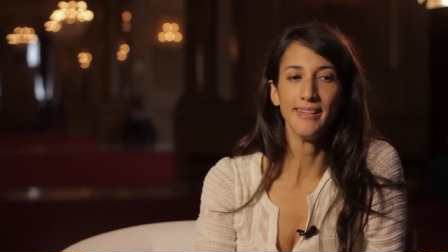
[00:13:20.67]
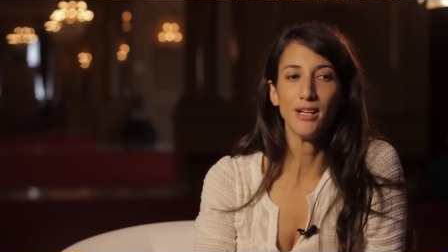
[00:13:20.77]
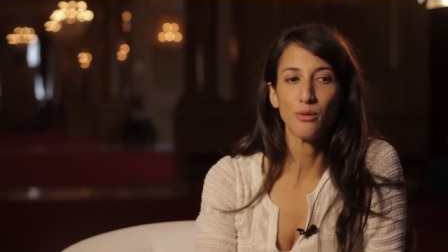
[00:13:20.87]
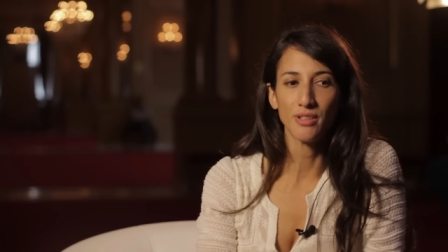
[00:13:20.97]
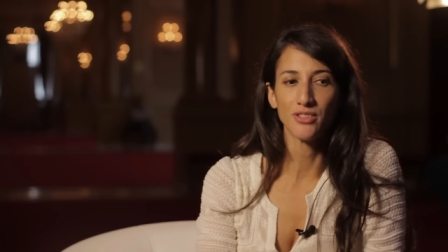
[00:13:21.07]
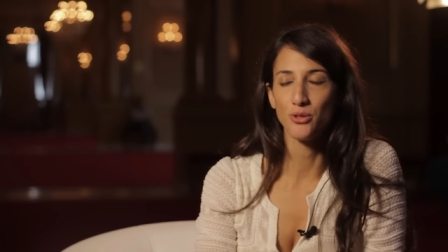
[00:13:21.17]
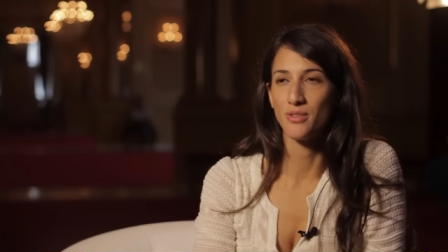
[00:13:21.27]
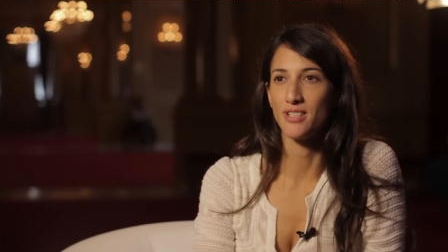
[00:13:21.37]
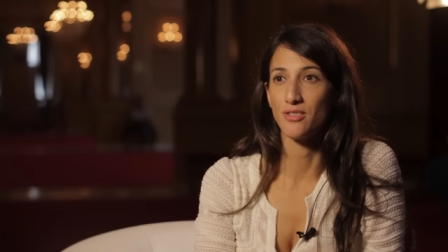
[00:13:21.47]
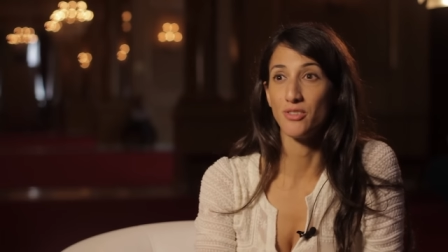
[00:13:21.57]
Now we're in
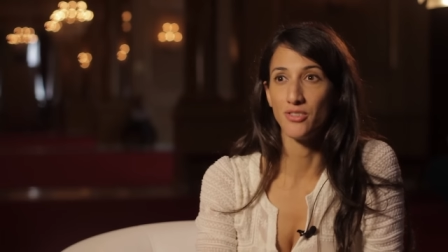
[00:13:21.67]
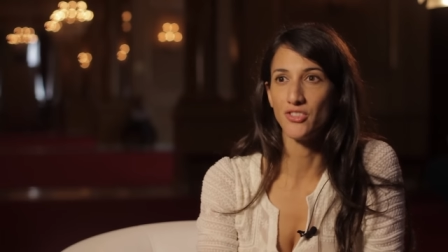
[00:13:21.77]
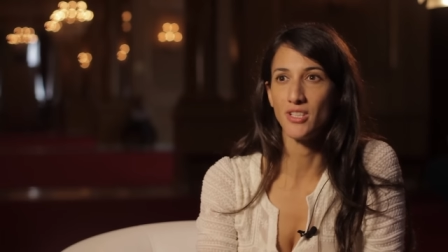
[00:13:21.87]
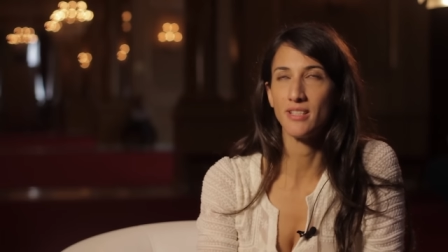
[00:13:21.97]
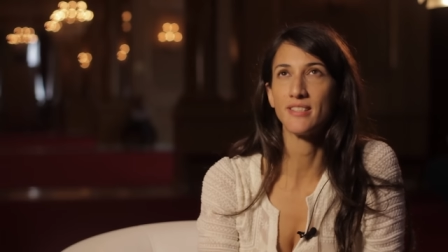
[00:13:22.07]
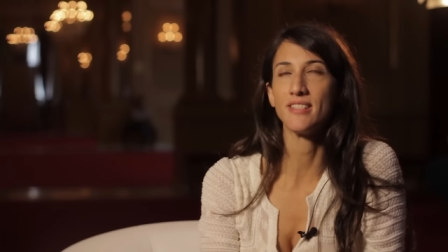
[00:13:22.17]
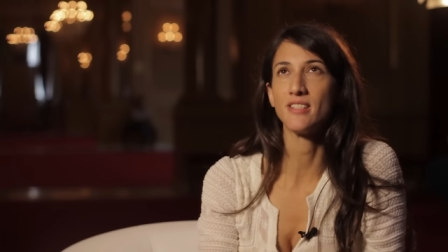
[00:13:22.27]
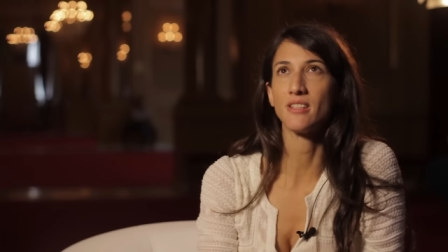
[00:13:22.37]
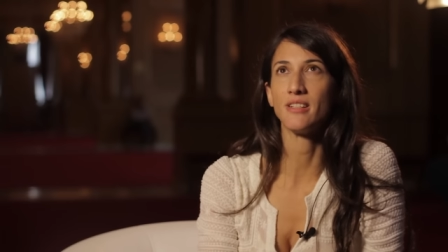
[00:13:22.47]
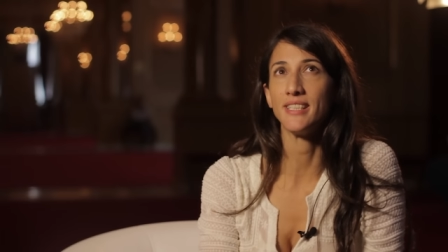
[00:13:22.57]
2015.
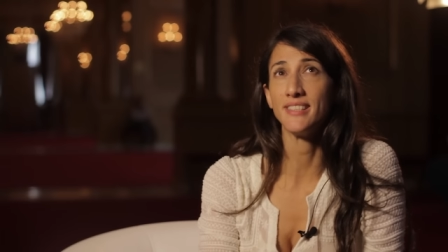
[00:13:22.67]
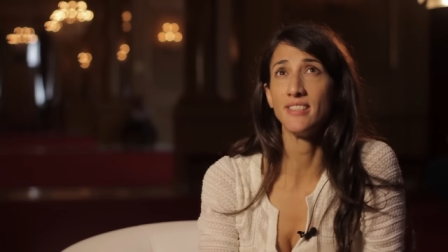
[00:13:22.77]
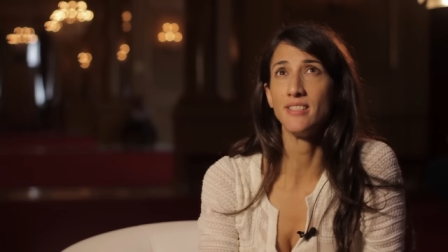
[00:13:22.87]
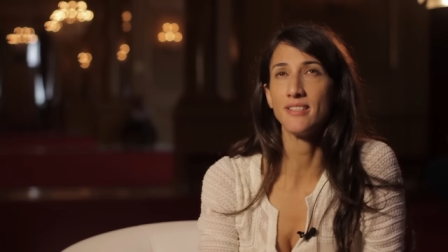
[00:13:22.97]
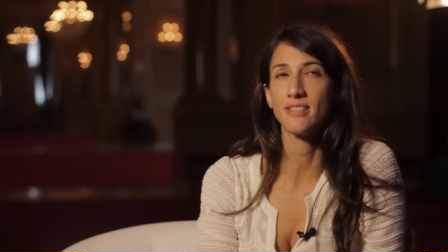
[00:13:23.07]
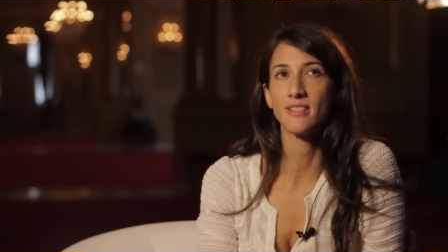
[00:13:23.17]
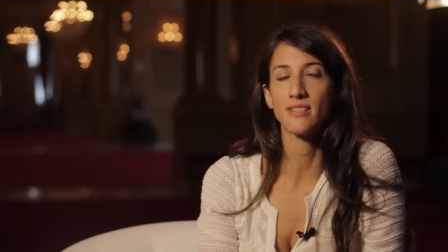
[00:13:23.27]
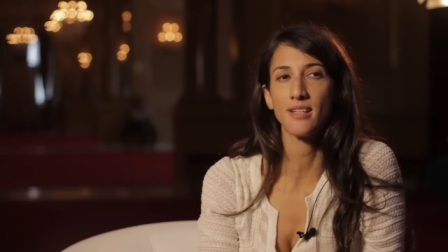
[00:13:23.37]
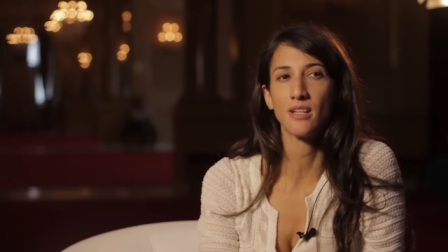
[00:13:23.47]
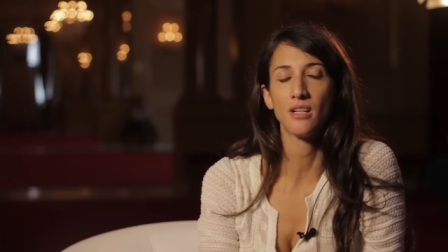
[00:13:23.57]
Since the 90s,
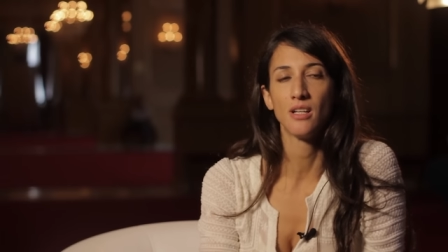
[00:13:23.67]
it's uh,